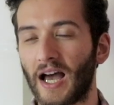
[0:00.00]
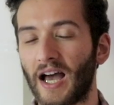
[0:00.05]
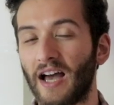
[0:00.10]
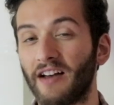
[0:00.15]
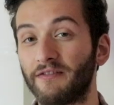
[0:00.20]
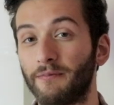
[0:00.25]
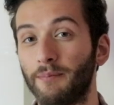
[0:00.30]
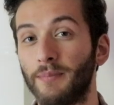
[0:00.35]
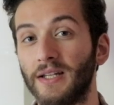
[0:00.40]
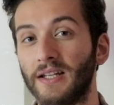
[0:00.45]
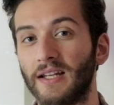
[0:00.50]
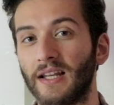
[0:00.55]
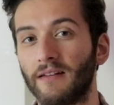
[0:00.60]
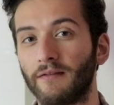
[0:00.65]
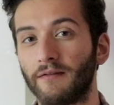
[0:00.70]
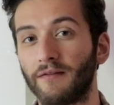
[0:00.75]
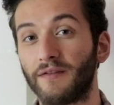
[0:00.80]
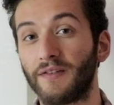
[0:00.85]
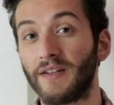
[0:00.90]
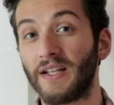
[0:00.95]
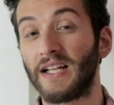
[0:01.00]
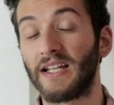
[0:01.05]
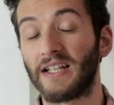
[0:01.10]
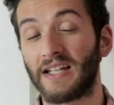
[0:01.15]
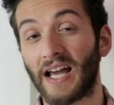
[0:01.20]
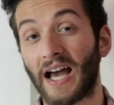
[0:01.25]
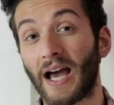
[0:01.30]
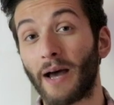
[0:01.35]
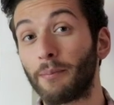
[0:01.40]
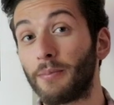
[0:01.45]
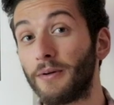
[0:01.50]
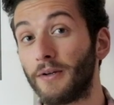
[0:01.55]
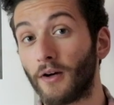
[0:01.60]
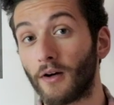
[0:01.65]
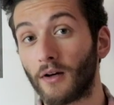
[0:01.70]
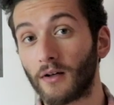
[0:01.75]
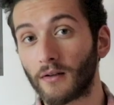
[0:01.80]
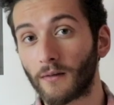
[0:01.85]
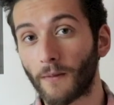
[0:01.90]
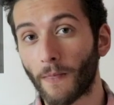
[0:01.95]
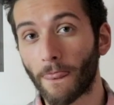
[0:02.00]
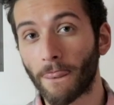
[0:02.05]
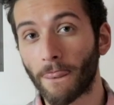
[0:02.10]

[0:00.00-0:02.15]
have been feeling happier